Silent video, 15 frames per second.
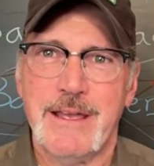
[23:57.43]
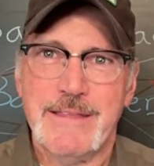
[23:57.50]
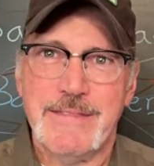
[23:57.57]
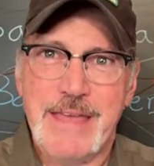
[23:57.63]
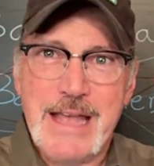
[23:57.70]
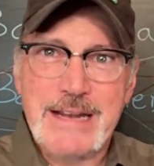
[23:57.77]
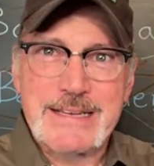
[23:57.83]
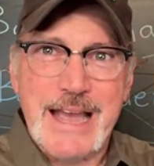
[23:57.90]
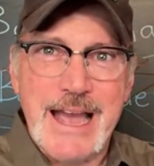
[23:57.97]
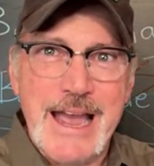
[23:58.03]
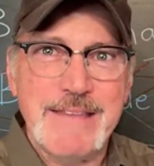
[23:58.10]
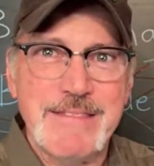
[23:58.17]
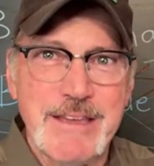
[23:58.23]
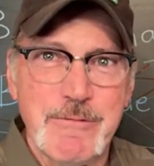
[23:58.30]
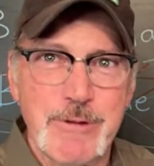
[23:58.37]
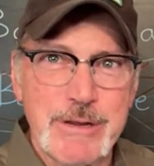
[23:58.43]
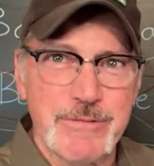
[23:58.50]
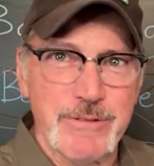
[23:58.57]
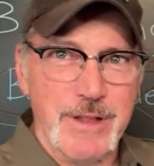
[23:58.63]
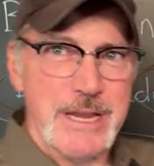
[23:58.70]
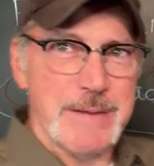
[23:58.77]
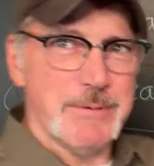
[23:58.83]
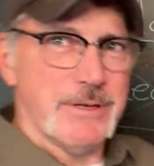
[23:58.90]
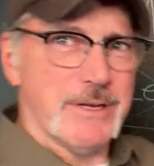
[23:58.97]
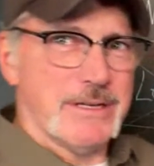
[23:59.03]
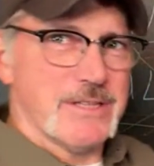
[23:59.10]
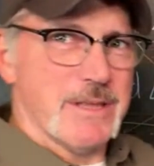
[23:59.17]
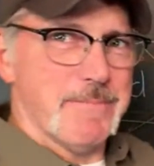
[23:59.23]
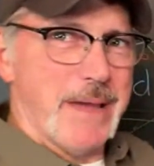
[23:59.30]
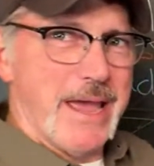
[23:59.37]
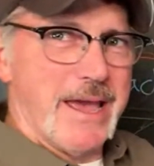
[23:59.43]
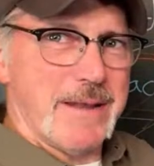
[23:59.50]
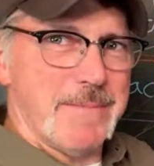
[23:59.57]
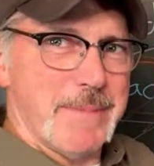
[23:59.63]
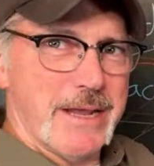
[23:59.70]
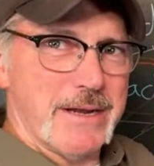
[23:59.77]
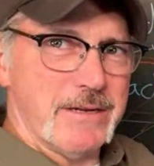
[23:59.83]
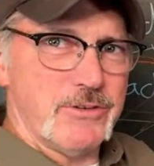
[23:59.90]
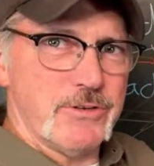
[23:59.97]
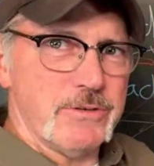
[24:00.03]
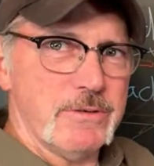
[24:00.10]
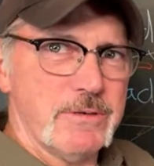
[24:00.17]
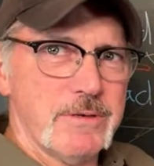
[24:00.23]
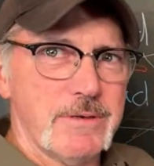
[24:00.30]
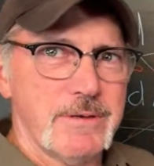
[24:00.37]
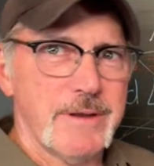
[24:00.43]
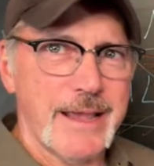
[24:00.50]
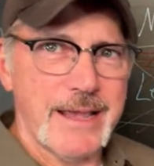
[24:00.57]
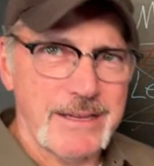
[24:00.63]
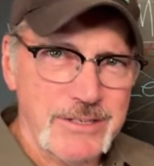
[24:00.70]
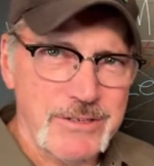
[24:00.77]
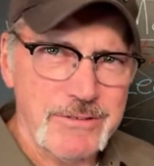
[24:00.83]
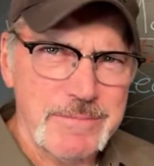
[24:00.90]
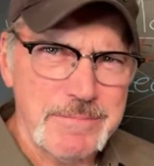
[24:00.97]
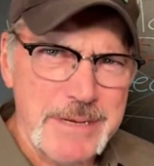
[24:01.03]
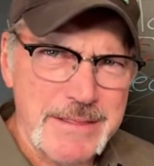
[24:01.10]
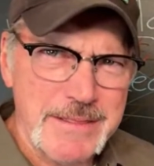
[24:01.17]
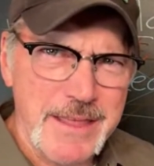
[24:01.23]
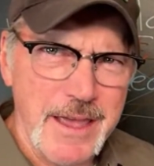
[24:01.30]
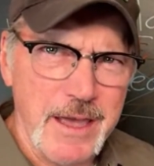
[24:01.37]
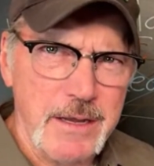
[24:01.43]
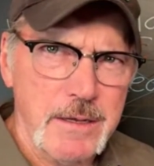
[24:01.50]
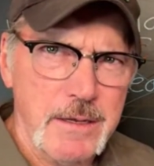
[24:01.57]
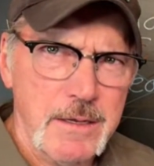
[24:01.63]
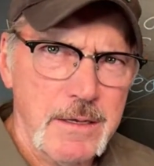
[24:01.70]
That guy that we've labeled as the bad manager has to admit that.